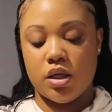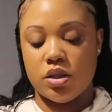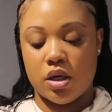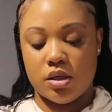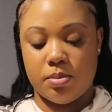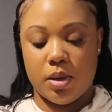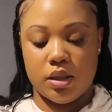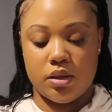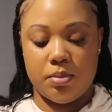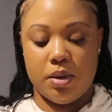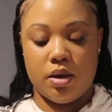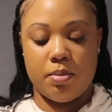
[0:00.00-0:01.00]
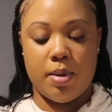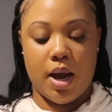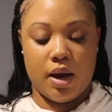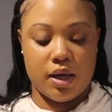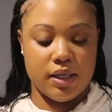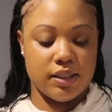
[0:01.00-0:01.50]
So I just bought the bigger
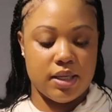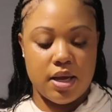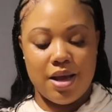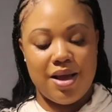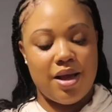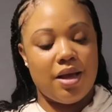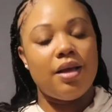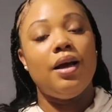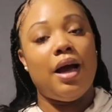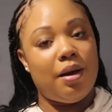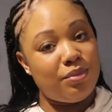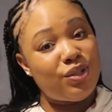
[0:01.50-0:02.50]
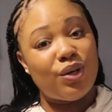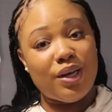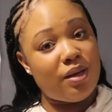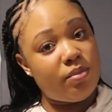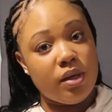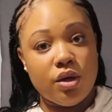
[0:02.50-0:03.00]
pack, because I'm sure
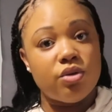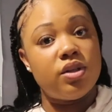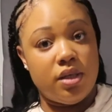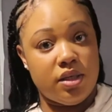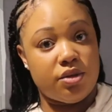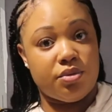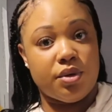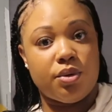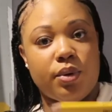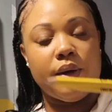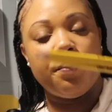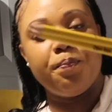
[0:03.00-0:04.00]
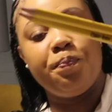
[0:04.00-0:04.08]
he'll be losing these real quick.